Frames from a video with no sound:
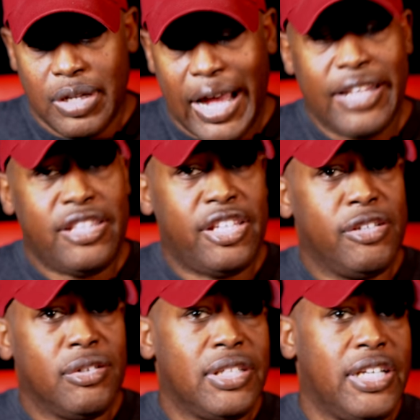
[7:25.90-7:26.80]

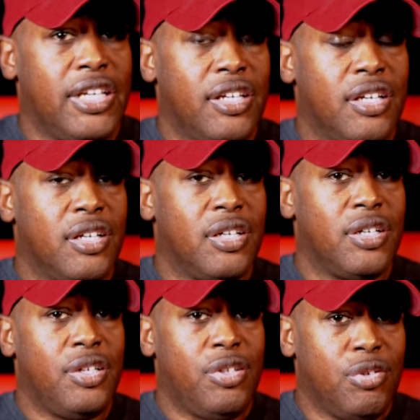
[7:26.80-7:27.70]
ideally,
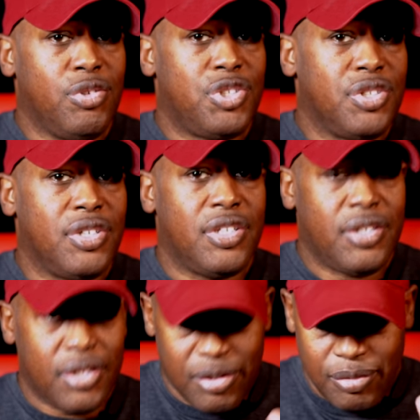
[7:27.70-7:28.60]
you
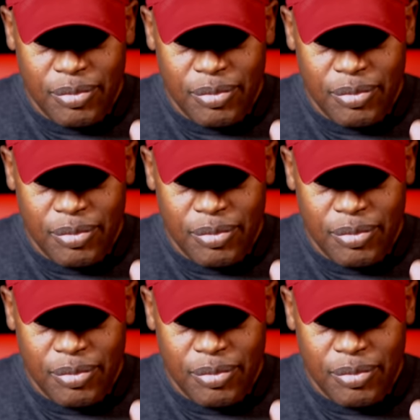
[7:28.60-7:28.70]
should,